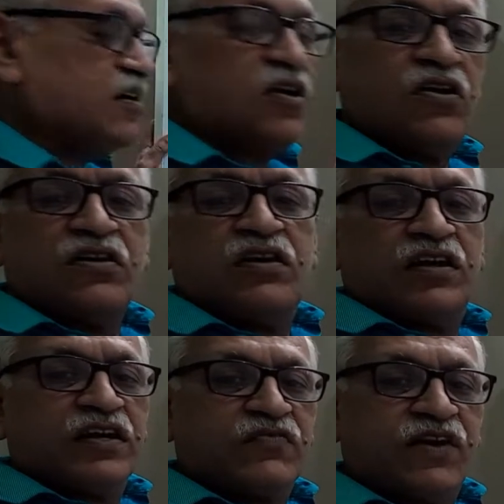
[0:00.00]
or
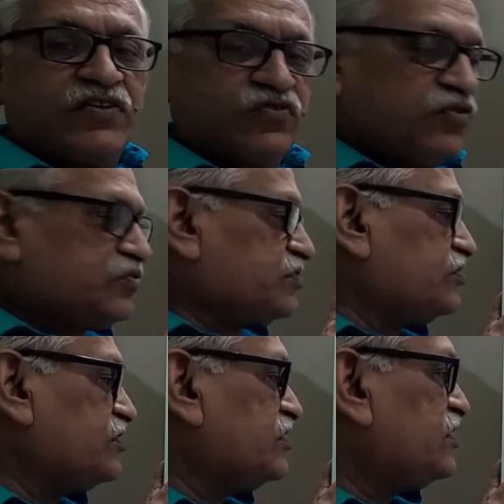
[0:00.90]
a required
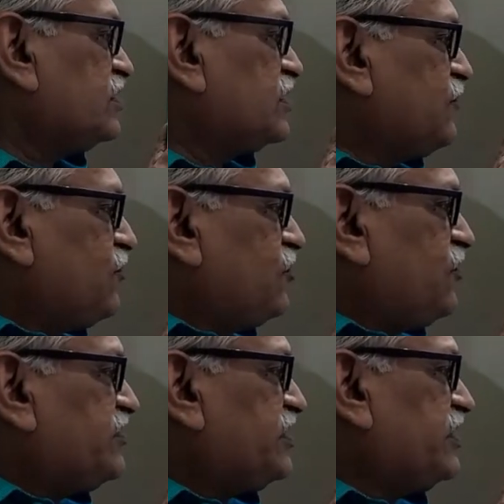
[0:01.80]
solution. Therefore,
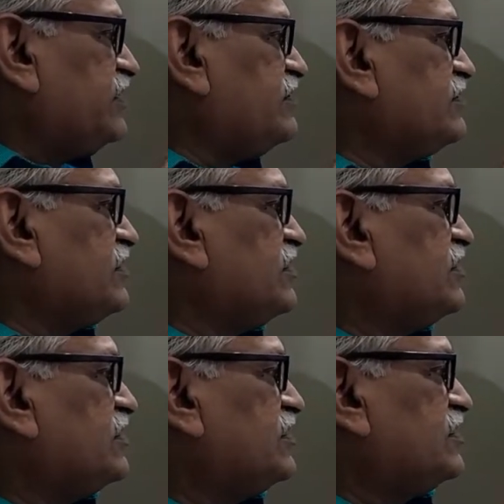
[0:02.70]
once again,
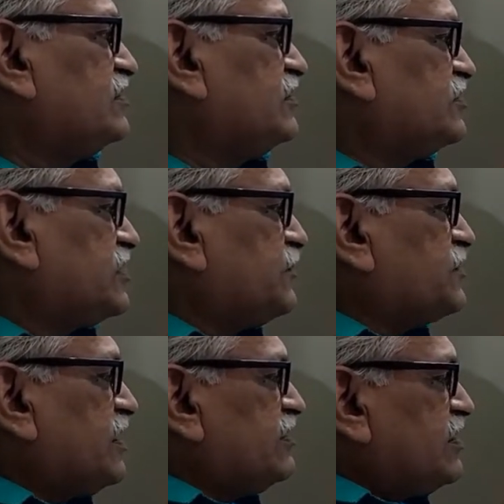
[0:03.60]
the steps
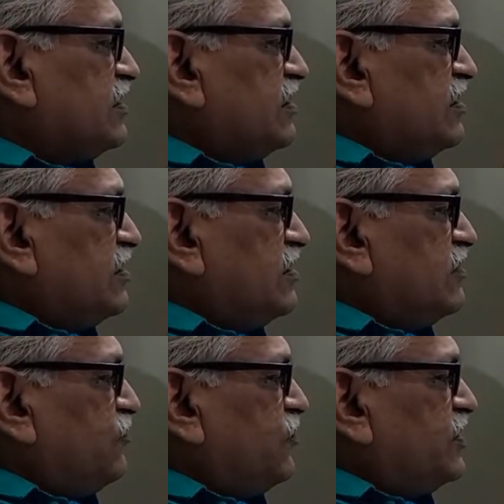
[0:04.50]
are:
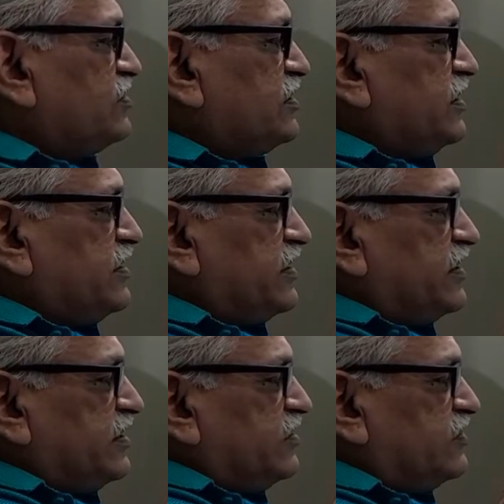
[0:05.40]
first,
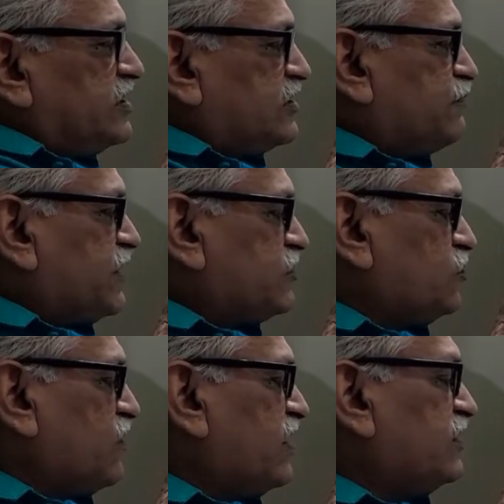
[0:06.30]
integrating with respect to
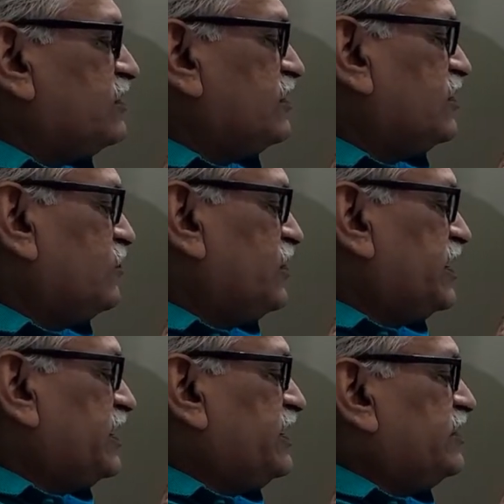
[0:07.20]
y, we
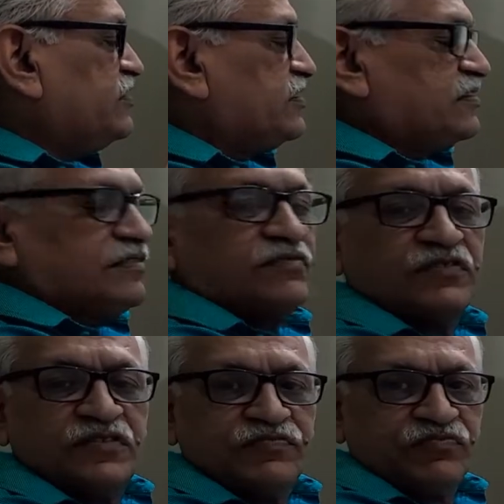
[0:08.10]
get this
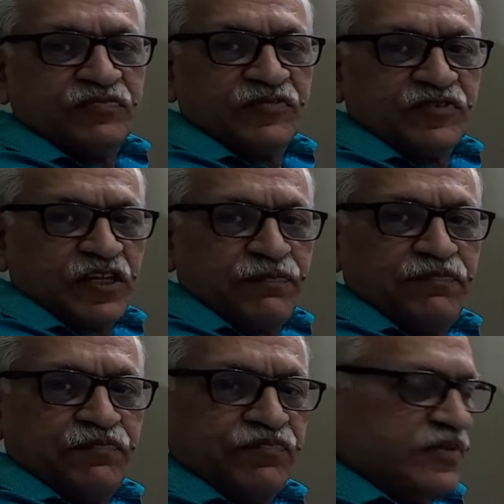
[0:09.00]

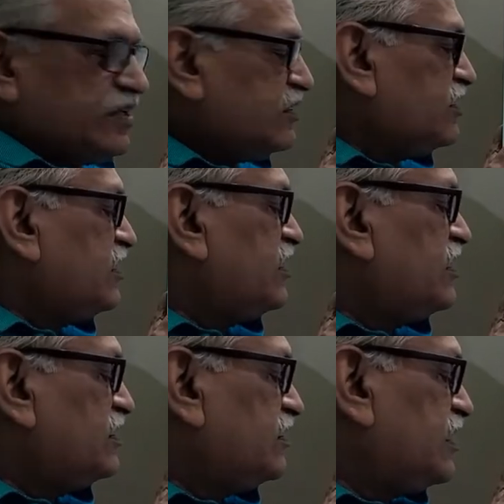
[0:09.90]
step.
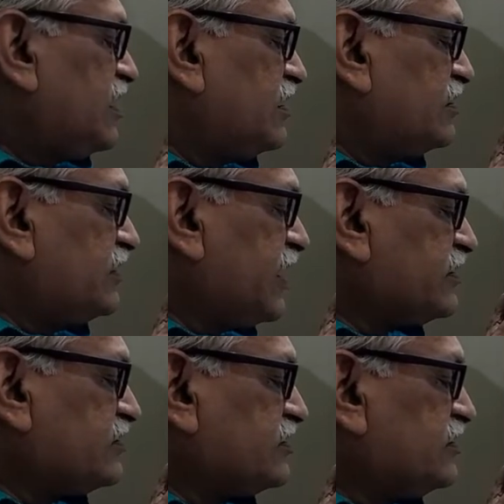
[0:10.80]

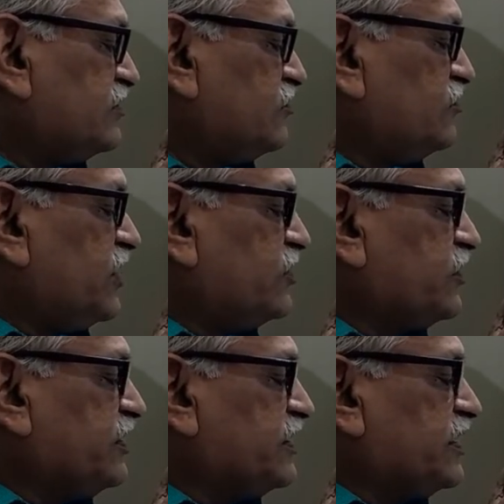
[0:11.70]
That's where to
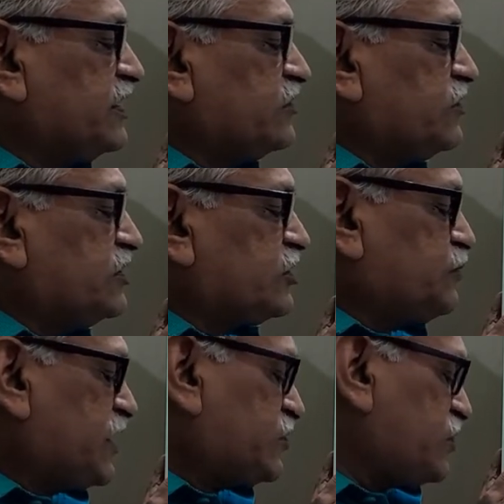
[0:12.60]
integrate it with
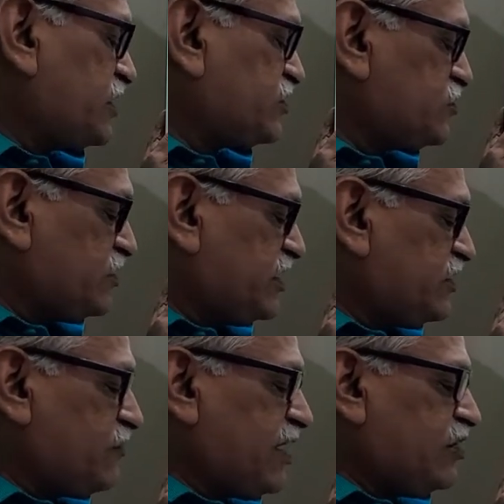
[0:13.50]
respect to x to get
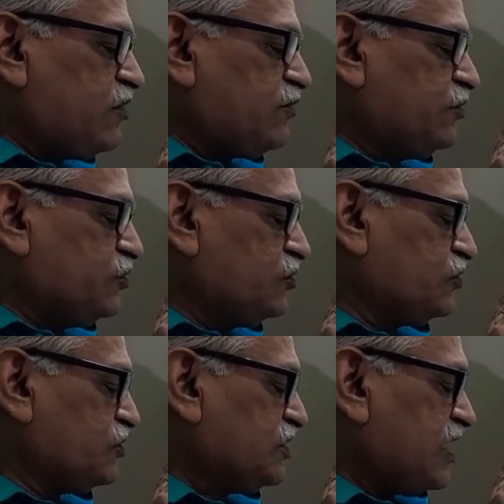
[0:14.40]
the value of
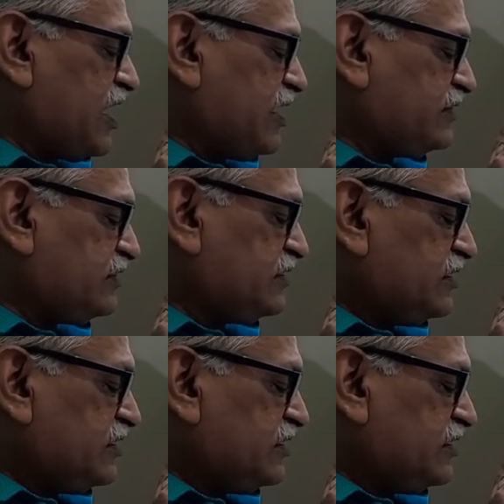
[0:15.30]
u as